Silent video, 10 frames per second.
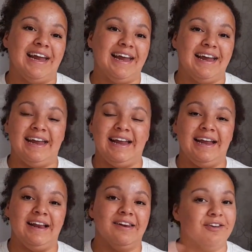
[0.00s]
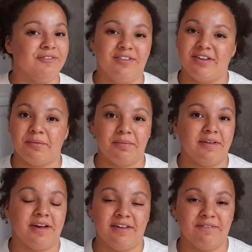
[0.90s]
he loves them,
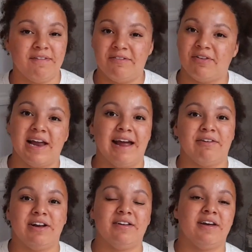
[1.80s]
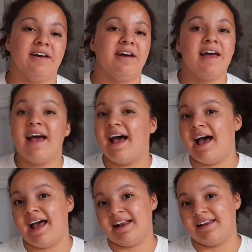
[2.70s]
they're his favourite character,
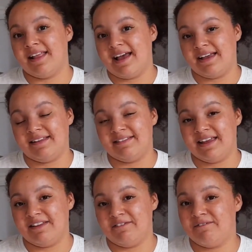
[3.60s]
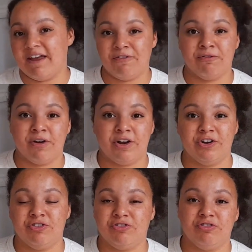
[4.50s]
and that is his favourite
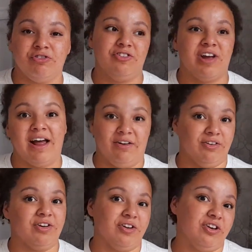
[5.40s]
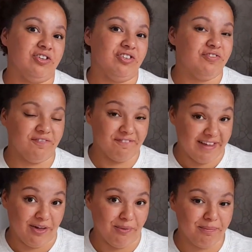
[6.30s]
childhood
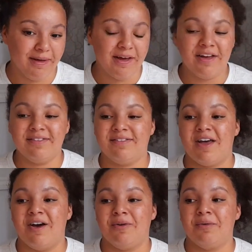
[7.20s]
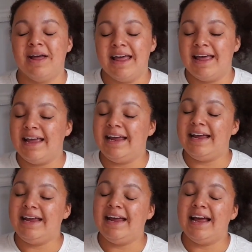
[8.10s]
film. So
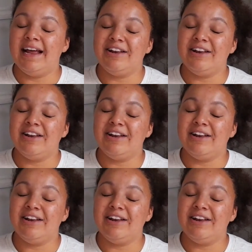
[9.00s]
he